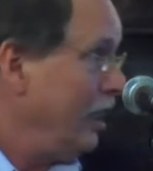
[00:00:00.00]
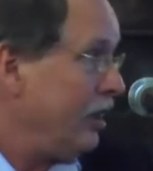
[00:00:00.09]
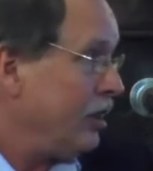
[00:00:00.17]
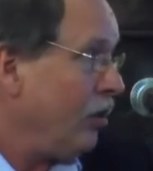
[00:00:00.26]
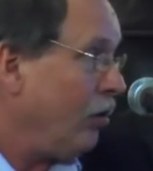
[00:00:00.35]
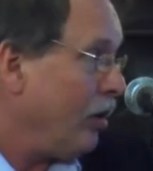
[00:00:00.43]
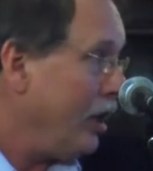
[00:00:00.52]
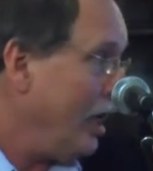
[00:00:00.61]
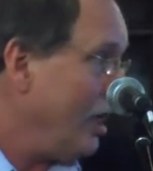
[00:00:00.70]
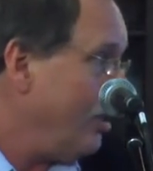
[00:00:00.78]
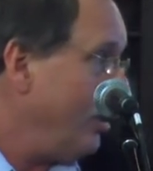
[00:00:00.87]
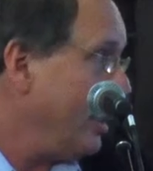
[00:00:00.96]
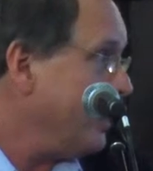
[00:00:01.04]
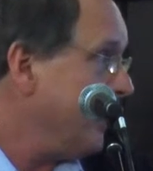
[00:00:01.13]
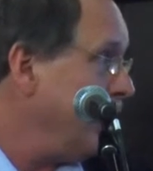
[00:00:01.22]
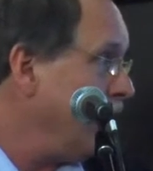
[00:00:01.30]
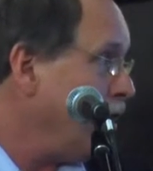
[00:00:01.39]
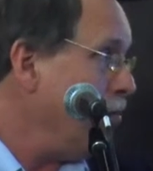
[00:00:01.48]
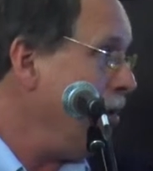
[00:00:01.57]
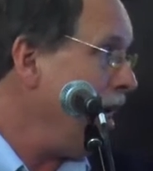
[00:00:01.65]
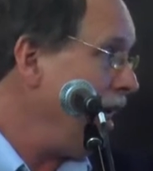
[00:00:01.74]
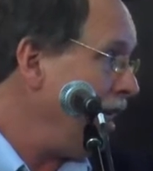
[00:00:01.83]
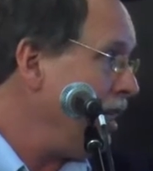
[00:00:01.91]
So as you can see, there are
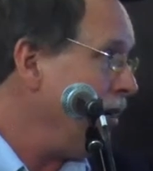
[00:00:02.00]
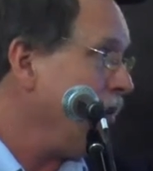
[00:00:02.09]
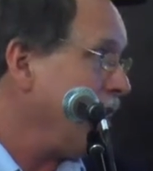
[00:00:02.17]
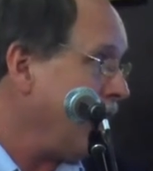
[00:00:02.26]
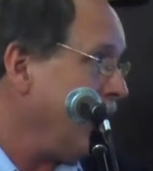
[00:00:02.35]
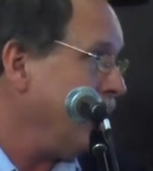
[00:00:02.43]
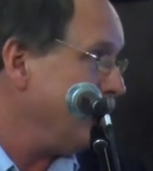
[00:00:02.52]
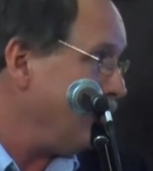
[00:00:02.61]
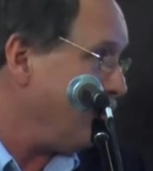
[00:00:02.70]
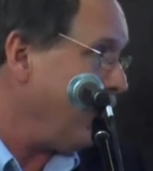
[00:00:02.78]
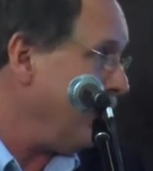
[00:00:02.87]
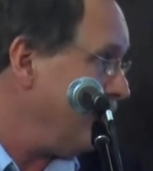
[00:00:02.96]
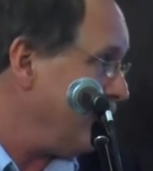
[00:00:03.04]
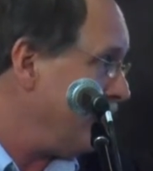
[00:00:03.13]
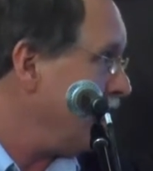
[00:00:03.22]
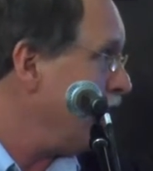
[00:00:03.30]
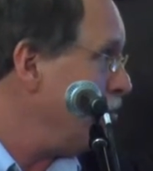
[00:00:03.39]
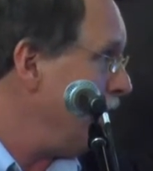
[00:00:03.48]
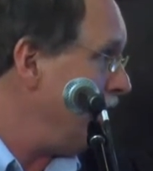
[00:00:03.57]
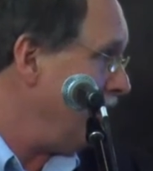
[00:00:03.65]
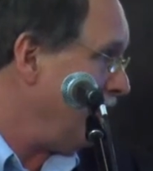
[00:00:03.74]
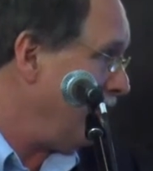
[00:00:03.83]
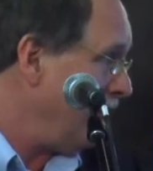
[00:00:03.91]
many different kinds of projects that can be
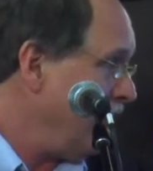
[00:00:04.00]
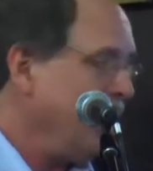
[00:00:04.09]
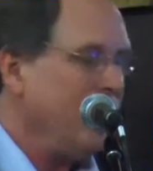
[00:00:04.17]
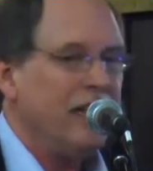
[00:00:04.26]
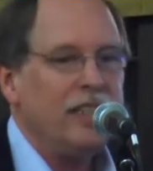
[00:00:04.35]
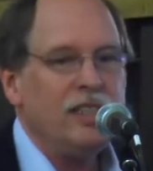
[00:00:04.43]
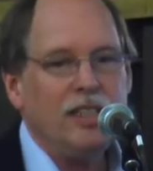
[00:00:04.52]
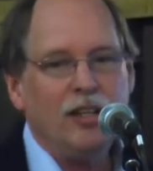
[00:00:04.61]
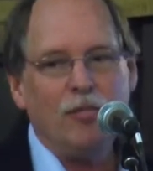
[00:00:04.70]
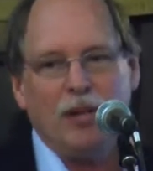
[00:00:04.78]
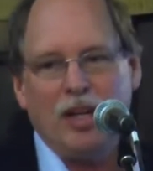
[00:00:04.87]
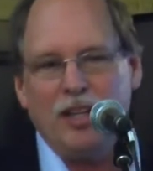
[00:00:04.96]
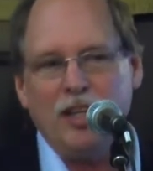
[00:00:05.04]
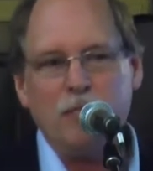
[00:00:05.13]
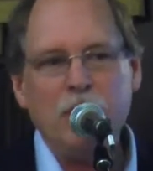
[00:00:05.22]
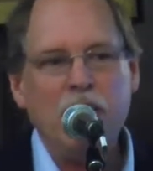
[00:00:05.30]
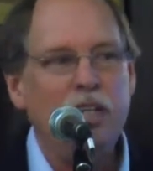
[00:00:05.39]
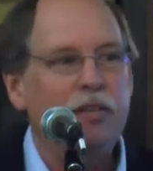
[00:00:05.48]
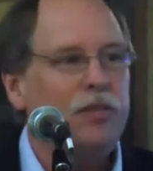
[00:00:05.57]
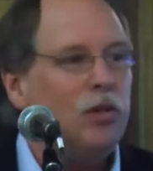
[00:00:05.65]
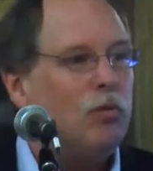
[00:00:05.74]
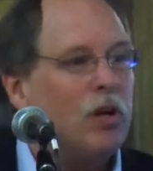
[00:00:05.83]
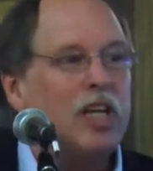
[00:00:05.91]
done. And um, I think many of
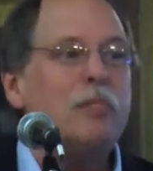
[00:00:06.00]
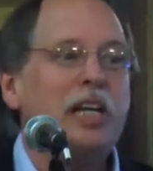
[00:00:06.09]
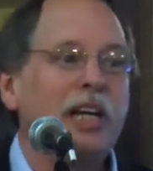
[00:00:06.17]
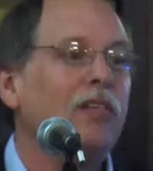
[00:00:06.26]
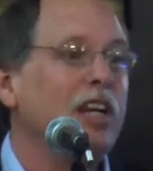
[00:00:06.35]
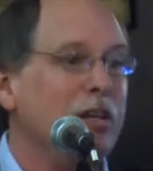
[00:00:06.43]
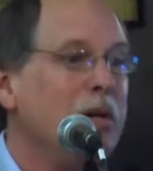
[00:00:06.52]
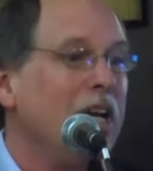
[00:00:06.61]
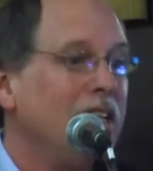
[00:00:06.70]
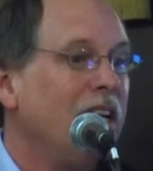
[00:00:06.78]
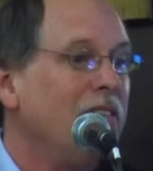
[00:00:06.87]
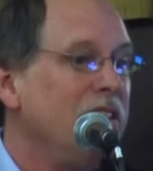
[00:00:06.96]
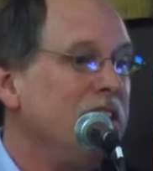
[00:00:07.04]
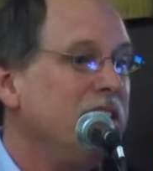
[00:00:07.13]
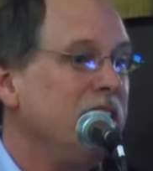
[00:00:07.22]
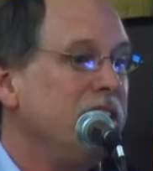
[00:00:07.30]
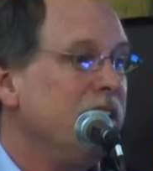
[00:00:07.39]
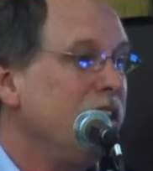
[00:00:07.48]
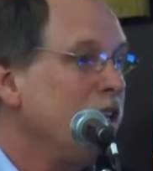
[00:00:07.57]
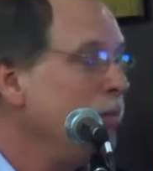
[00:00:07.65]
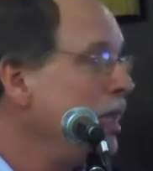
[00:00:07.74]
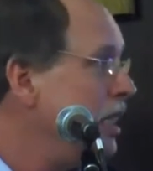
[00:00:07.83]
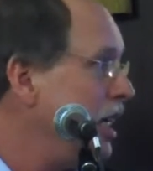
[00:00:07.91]
you, we're going to be hearing about a lot of these things in the
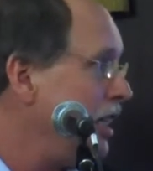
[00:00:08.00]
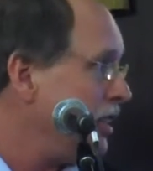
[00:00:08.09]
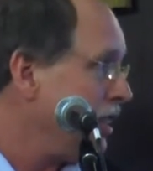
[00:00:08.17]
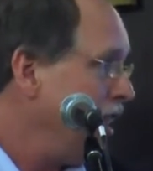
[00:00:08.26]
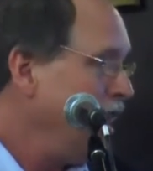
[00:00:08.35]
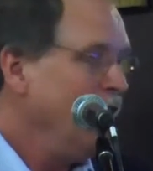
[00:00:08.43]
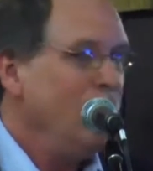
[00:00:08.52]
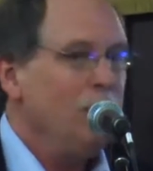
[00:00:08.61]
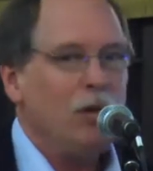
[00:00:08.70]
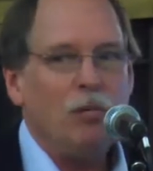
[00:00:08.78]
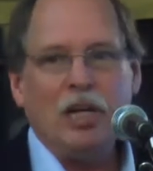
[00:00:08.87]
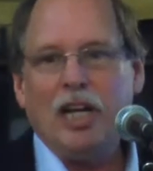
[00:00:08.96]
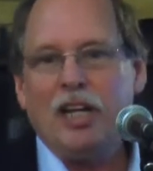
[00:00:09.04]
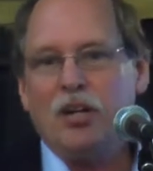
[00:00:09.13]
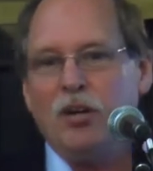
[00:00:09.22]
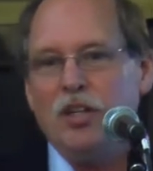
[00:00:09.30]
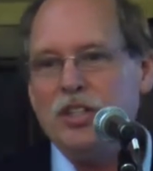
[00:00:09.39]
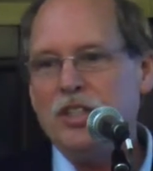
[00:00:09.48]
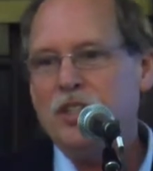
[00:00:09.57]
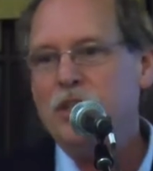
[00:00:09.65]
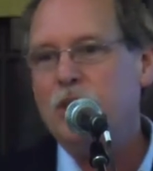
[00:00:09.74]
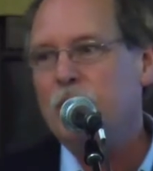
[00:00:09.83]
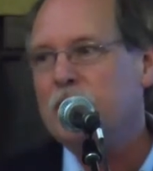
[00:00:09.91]
coming days. But what I encourage you to
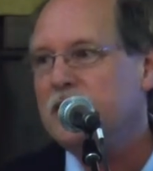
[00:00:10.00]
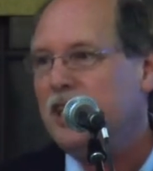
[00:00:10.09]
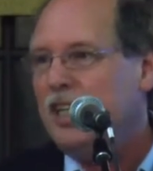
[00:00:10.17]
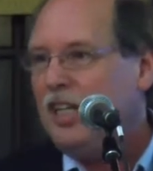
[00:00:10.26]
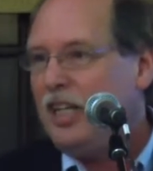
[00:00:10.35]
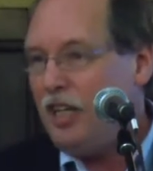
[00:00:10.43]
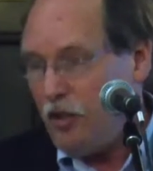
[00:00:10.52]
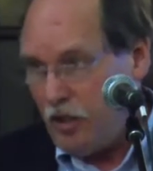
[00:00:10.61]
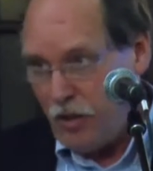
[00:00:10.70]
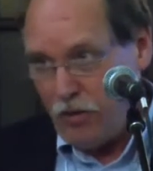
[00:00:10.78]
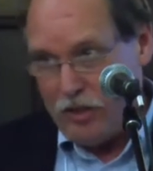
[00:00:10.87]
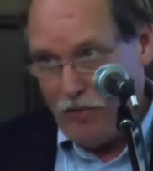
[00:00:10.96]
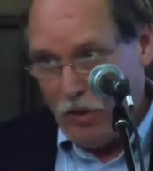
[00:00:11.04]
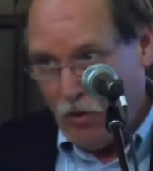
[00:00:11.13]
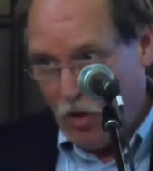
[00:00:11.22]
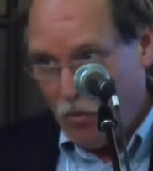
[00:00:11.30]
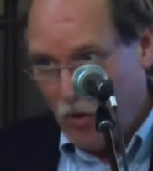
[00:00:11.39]
do is, those of you who are